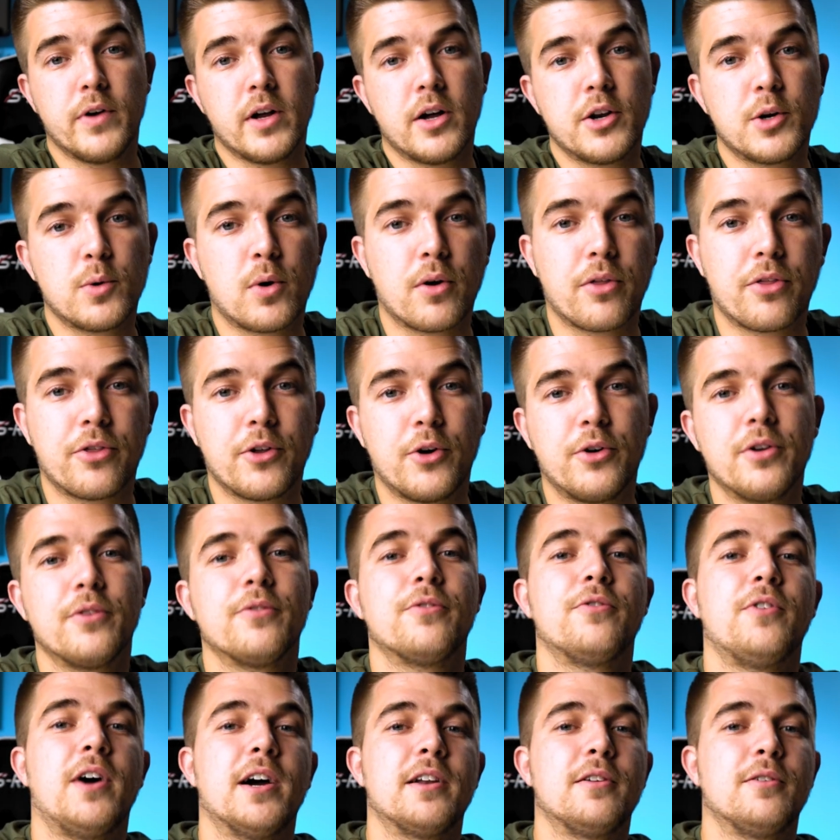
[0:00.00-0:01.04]
on to our third and
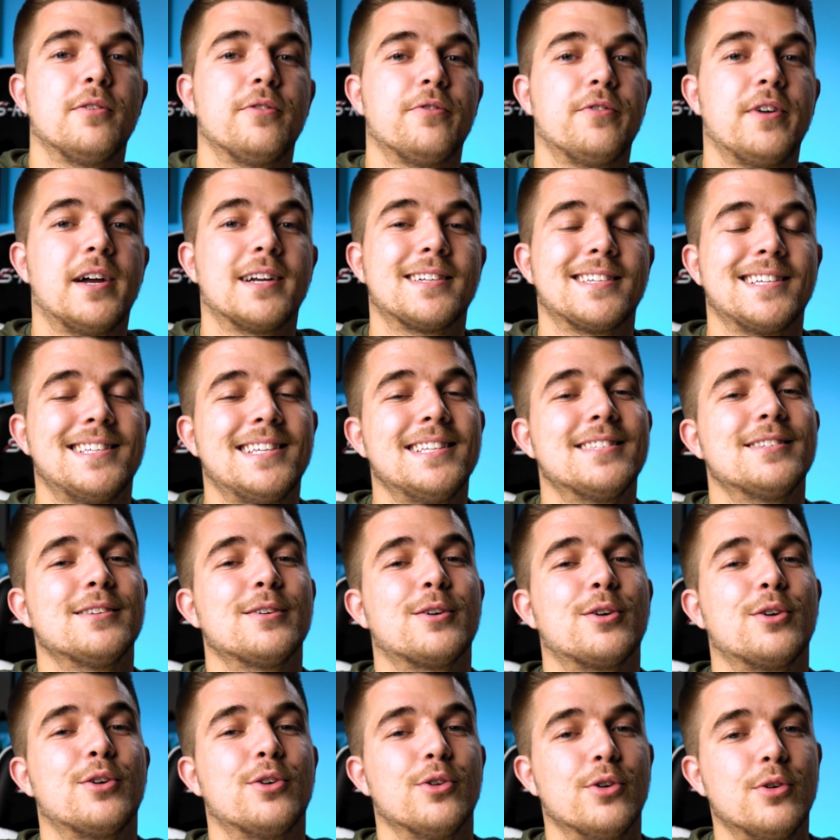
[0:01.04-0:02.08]
final effect, and it's a
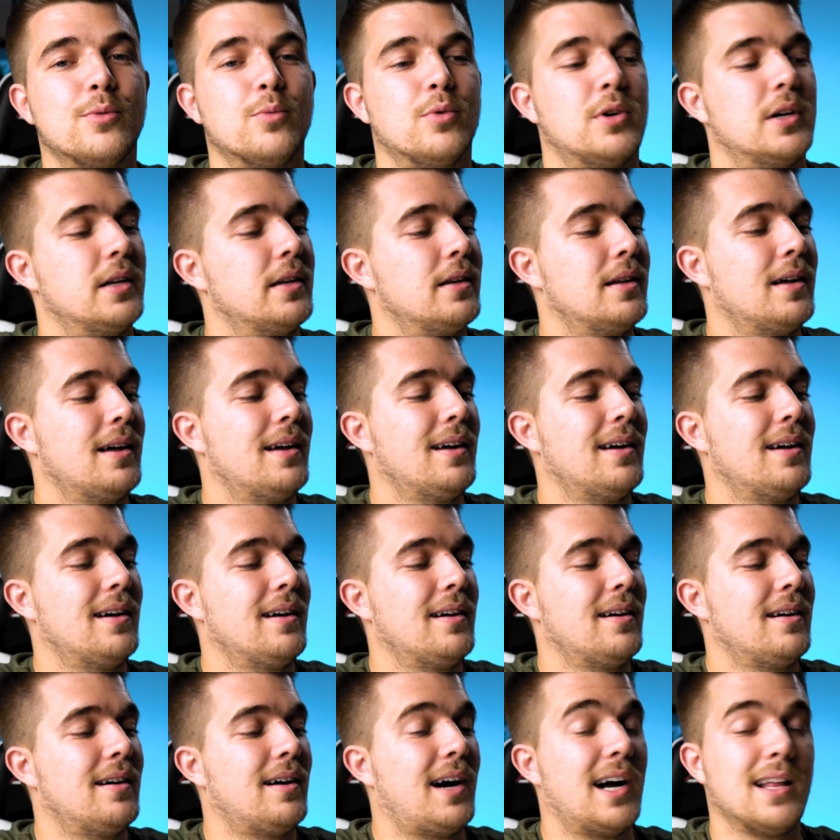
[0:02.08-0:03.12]
good one.
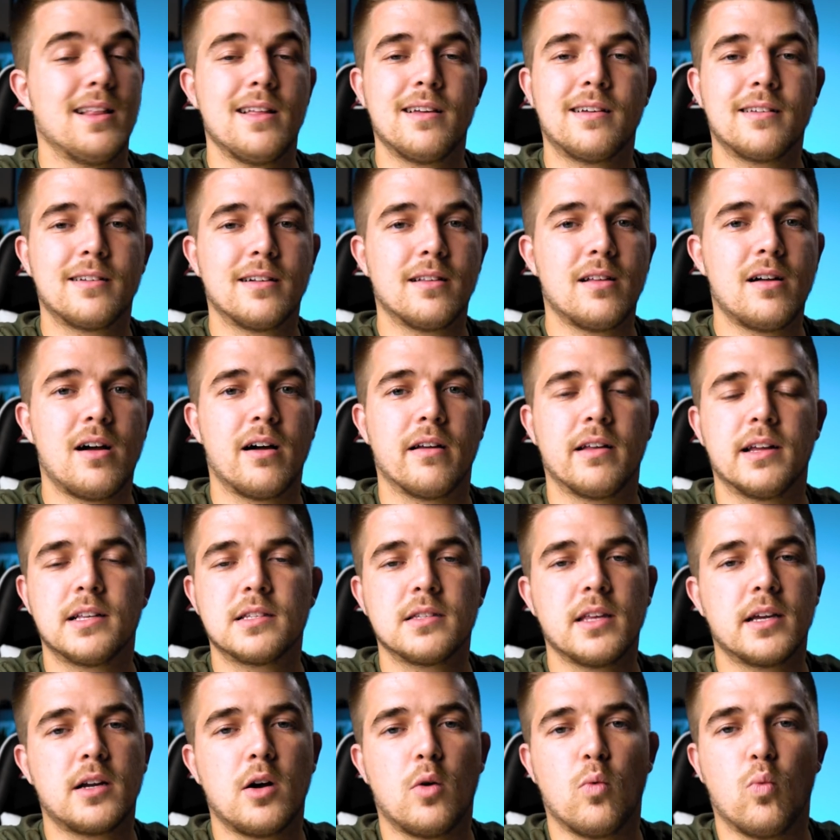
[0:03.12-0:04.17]
I like it a lot. It's
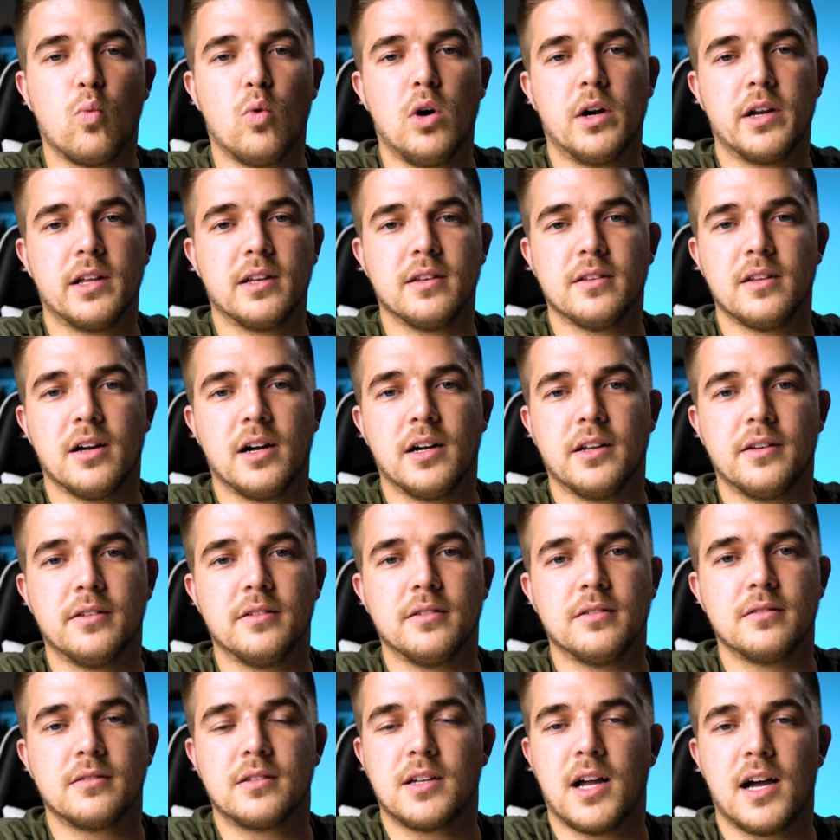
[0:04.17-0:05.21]
like a one and done
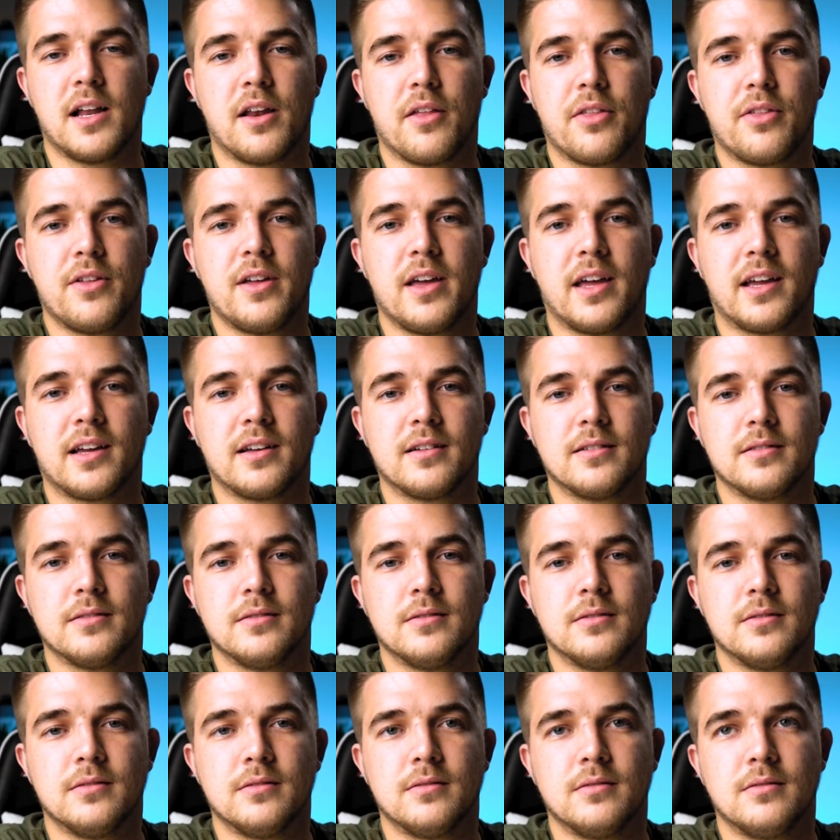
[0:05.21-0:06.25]
kind of thing.
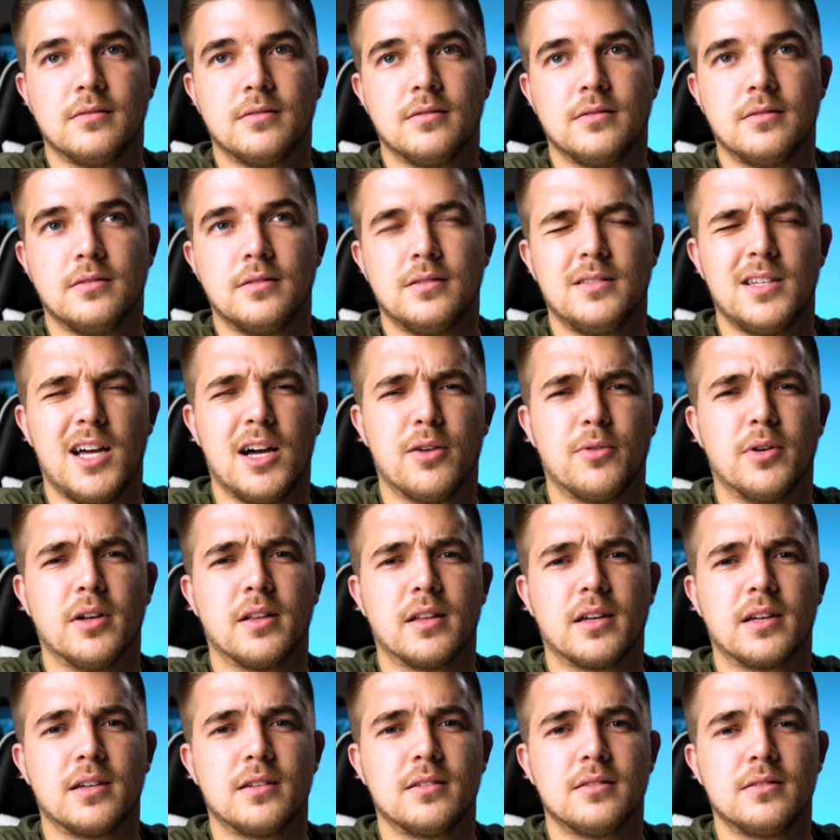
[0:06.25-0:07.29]
Not
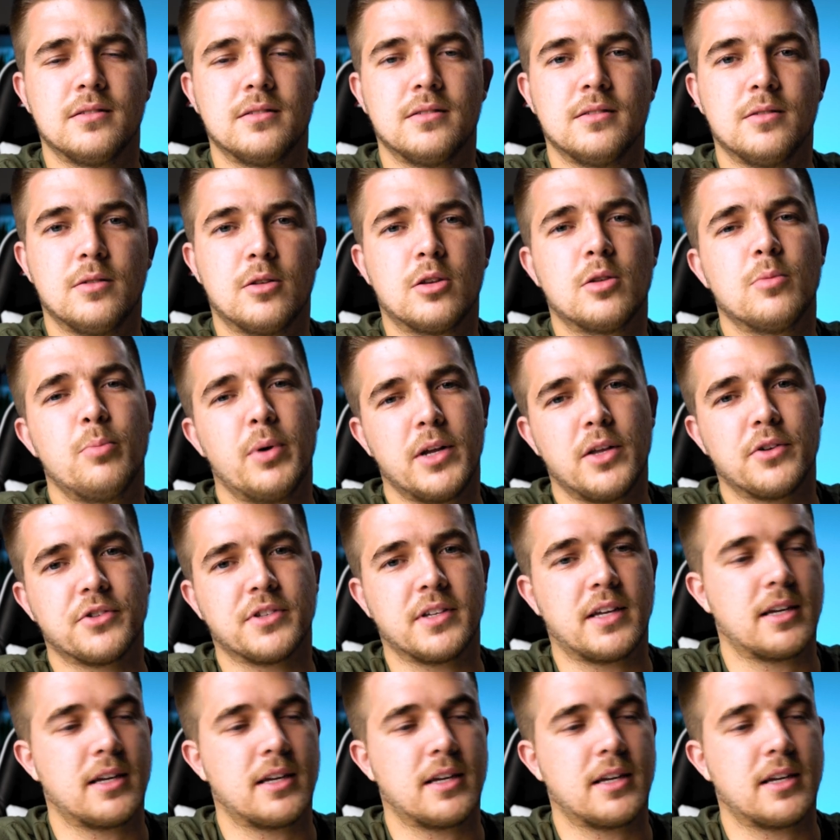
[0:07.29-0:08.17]
really, but you'll see.